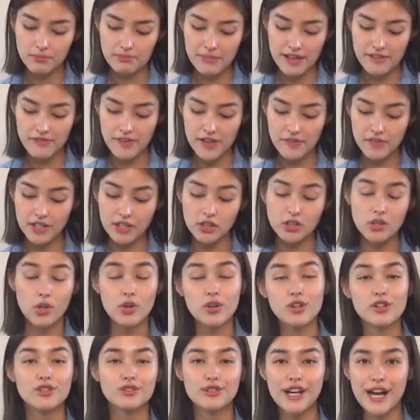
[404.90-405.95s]
My favorite
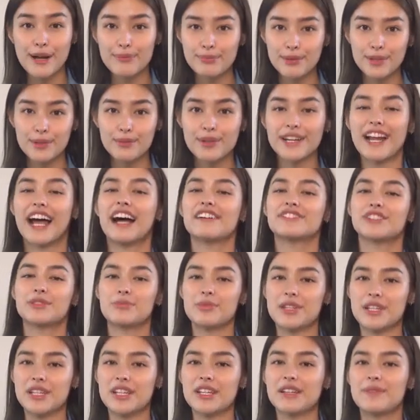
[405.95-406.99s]
local rapper would have
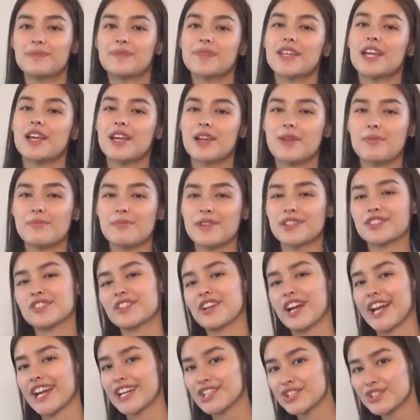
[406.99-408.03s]
to be
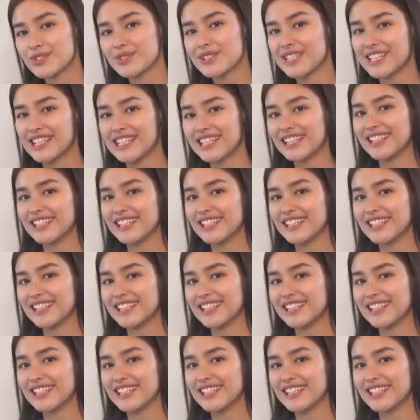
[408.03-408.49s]
Mr. Andrew E.